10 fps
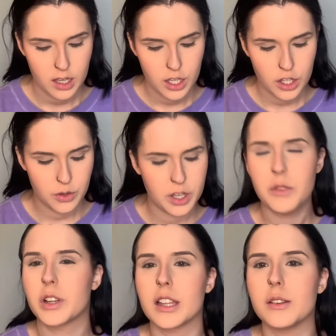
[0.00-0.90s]
You can
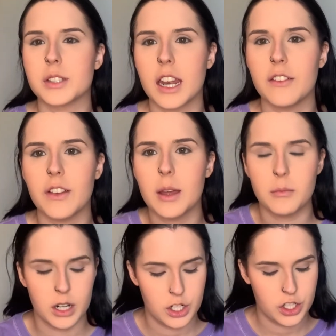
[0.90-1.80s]
really use any fan
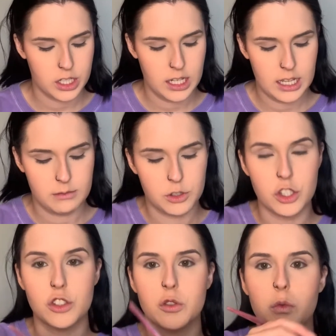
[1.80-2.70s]
brush, and I'm
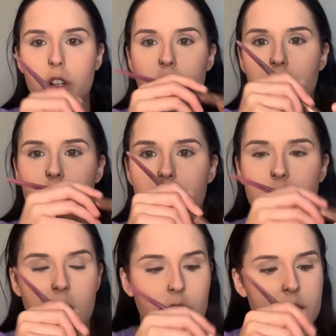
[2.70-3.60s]
just swirling all those
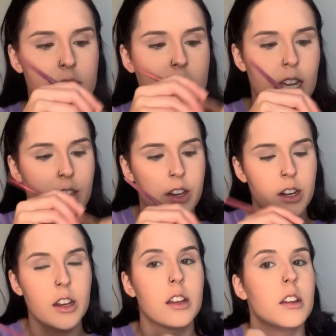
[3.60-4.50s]
colors together